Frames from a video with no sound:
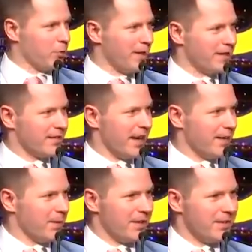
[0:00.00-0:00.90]
was going to win this
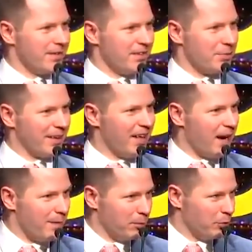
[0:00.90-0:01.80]
tonight because there have been a
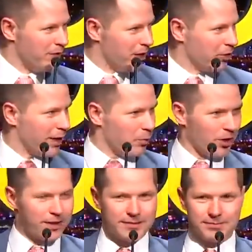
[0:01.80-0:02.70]
lot of people who have done
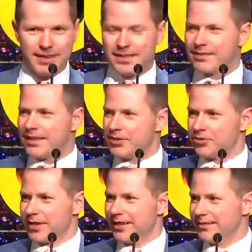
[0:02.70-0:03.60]
great work in this
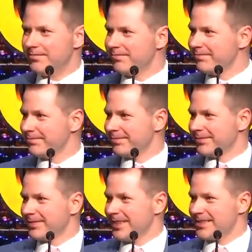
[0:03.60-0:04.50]
industry, and
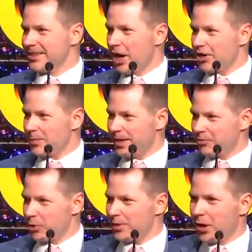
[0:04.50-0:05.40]
it's an honor to
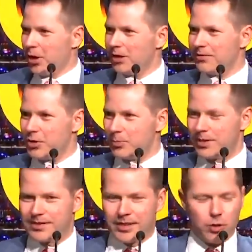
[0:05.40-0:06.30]
be in the room with all of
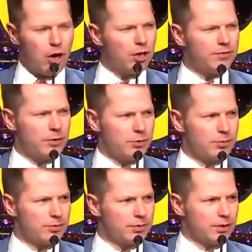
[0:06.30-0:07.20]
you because I know all of
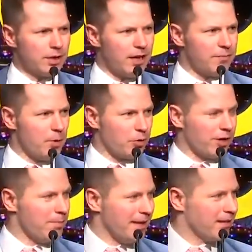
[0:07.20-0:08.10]
you love
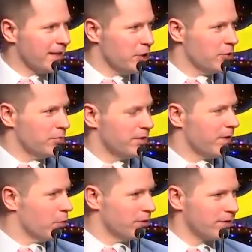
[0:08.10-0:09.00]
poker immensely and you
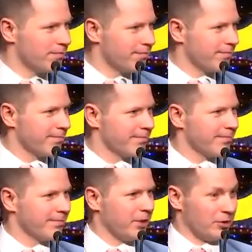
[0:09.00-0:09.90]
devote
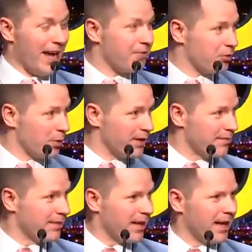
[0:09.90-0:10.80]
your life to
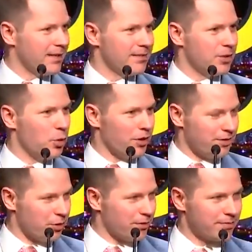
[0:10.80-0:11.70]
it, and you
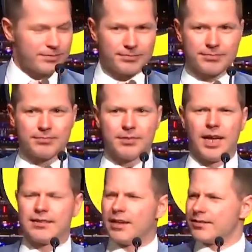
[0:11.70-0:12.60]
all deserve
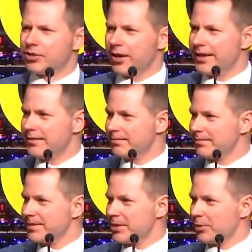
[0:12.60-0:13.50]
lots and lots of credit.
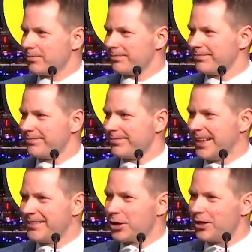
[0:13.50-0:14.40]
So
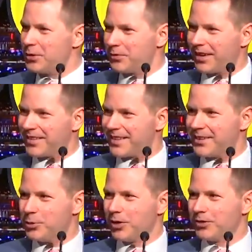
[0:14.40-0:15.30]
thanks to all of you for everything that